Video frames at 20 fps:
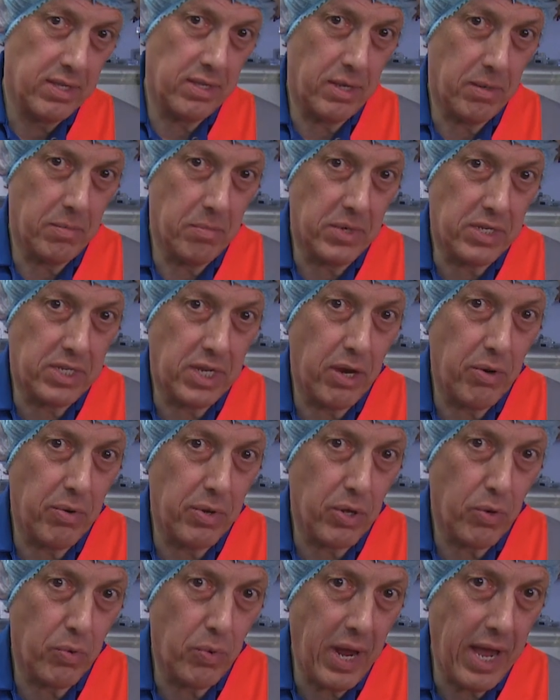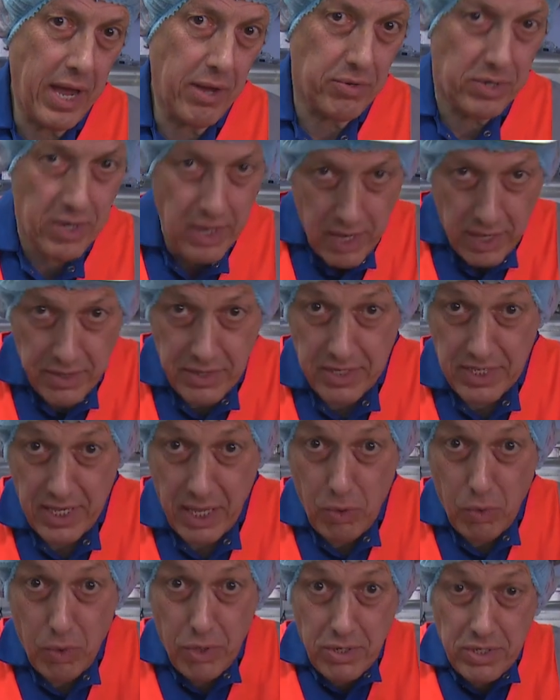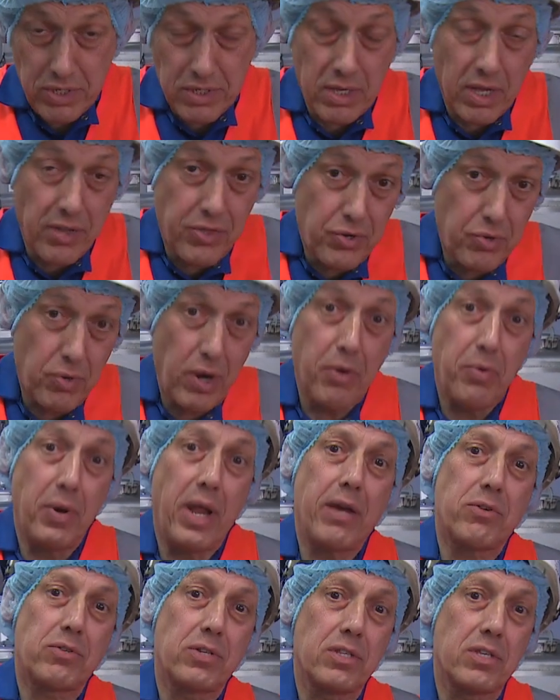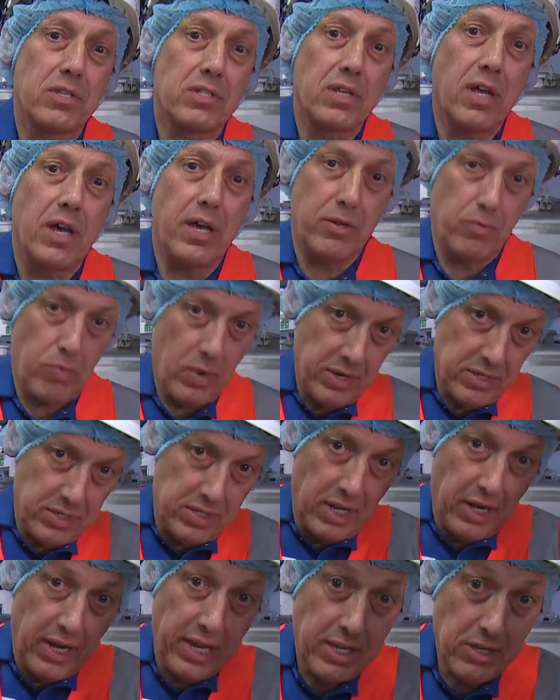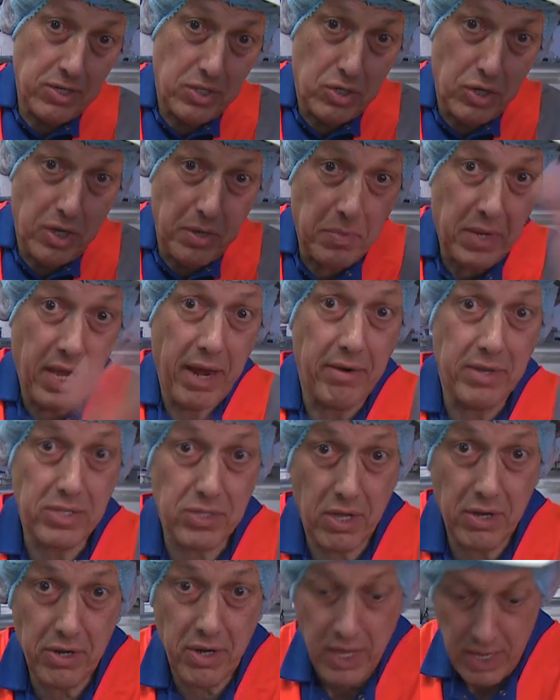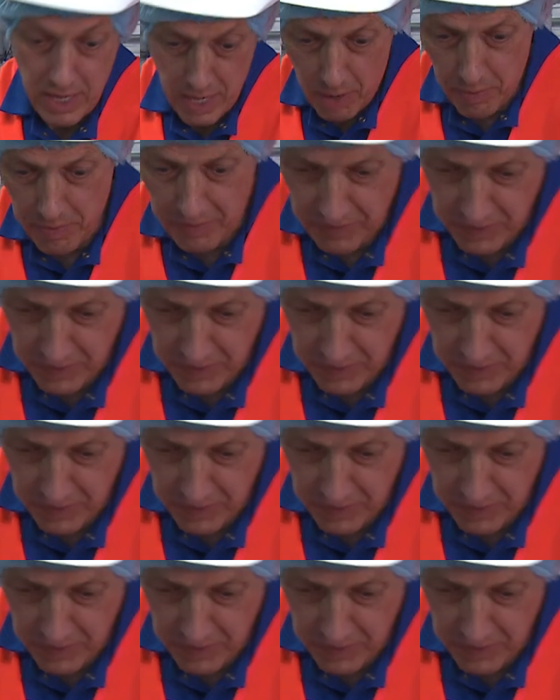the material round and the cell walls are thrown out at the side whereas the liquor stream carries on and we